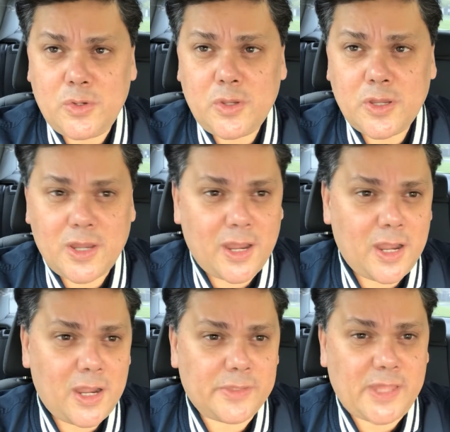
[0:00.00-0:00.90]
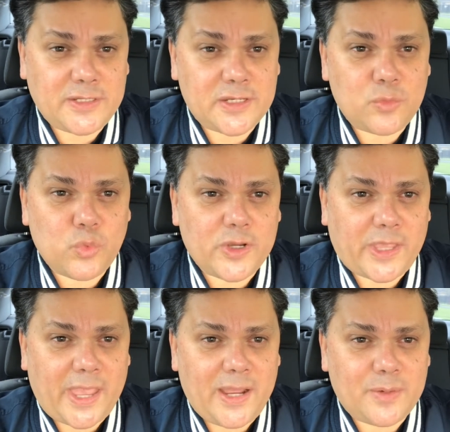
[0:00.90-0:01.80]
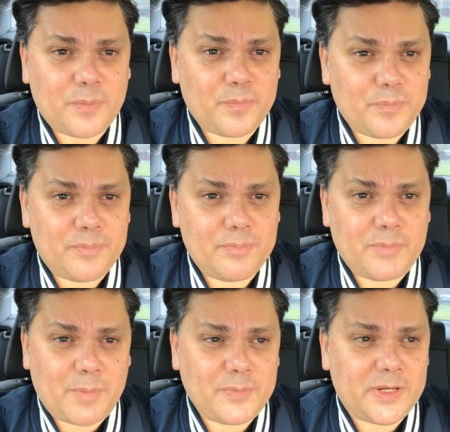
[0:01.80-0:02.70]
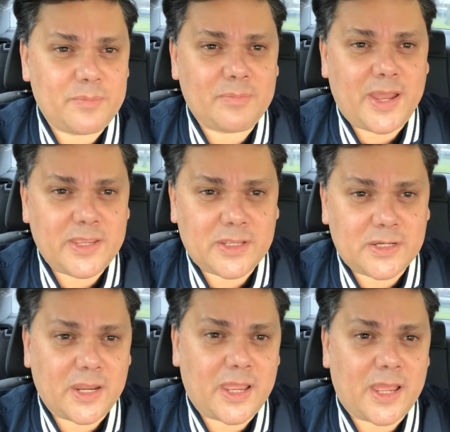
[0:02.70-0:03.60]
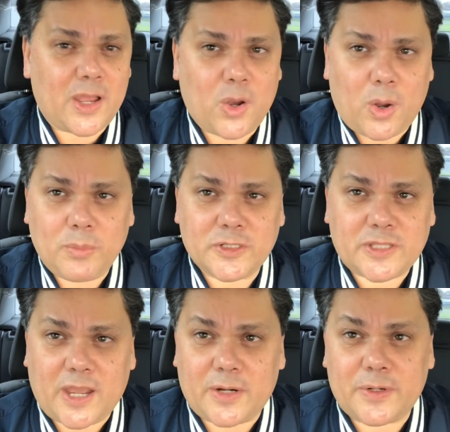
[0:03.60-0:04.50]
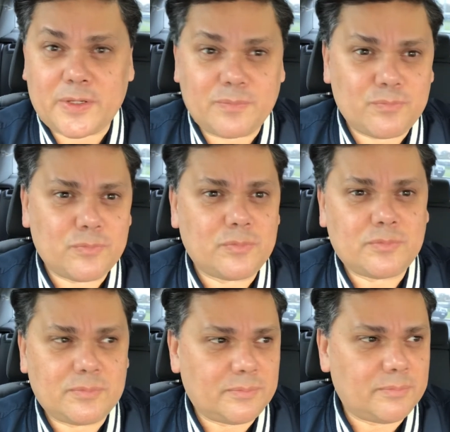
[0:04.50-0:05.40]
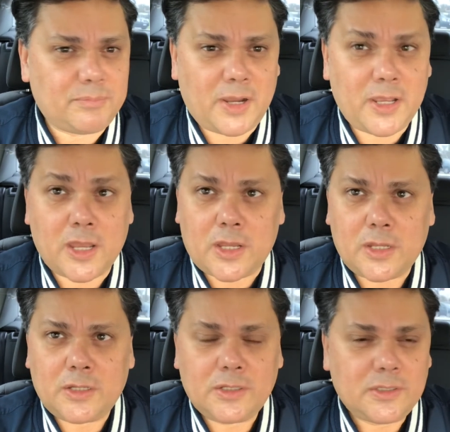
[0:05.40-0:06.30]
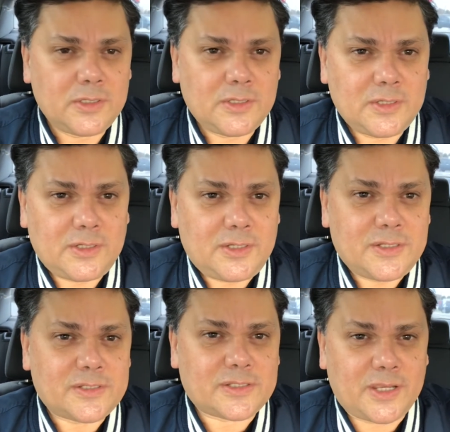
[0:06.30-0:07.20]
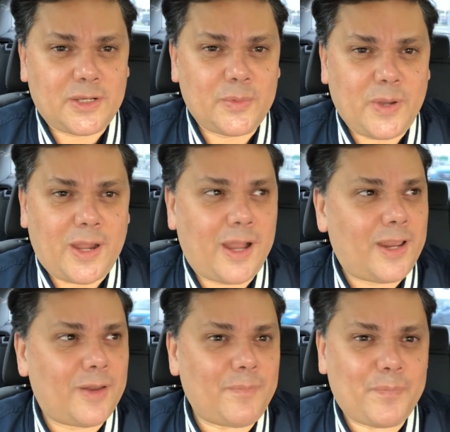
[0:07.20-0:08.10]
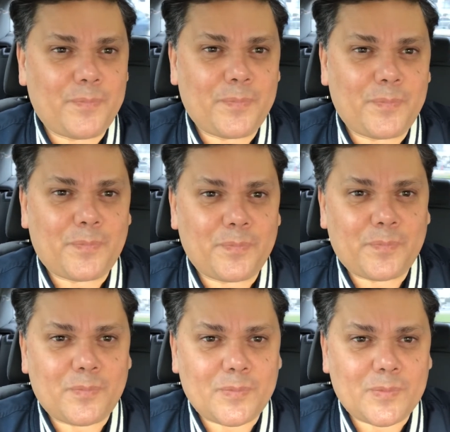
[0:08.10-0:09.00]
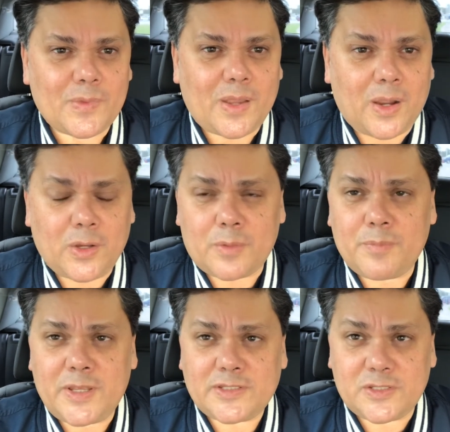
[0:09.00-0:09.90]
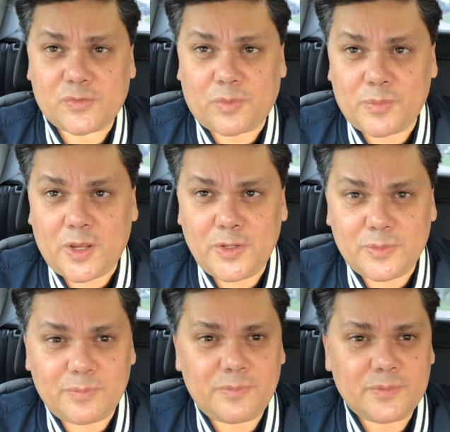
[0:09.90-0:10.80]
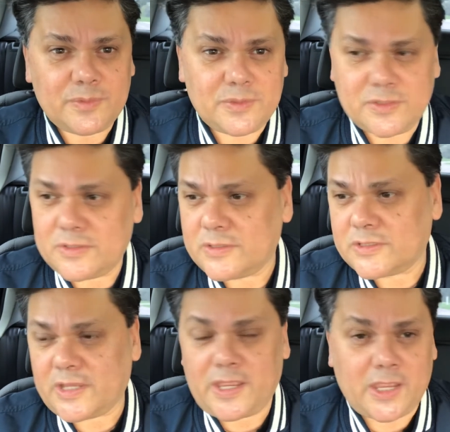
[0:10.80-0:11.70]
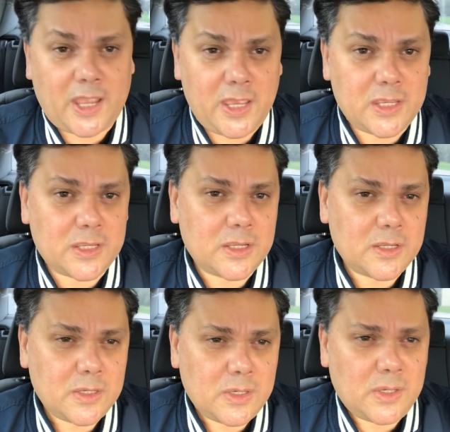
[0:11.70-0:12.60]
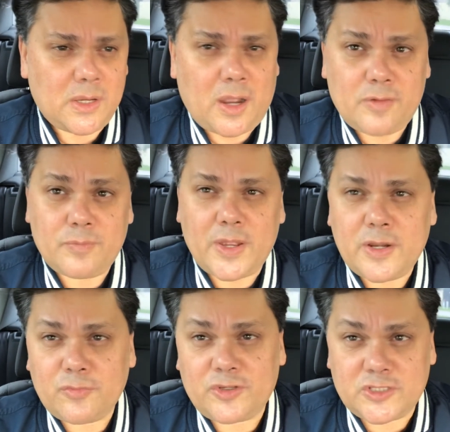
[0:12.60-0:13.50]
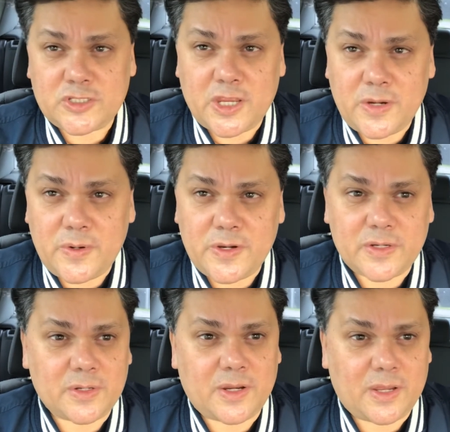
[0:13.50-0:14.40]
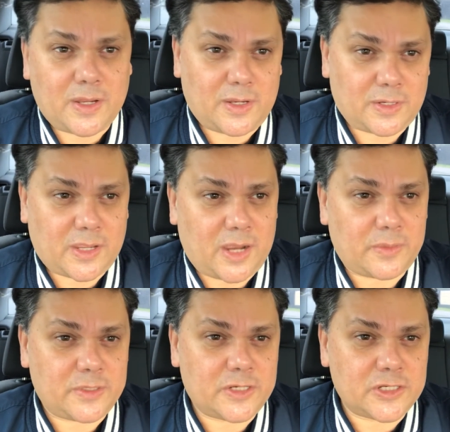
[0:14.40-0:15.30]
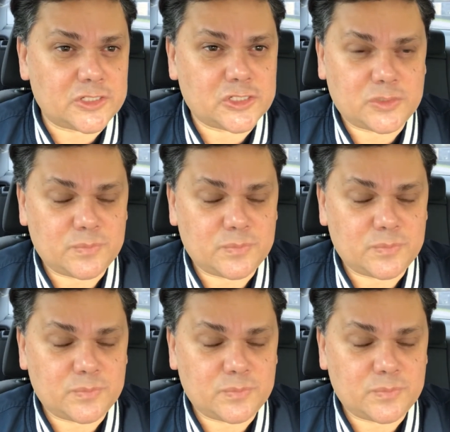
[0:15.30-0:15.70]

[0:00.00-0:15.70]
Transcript: that didn't work out. Mum didn't make an omelette curry. Bugger. So I got a message from home saying, hey, I've made a vegetarian curry dish.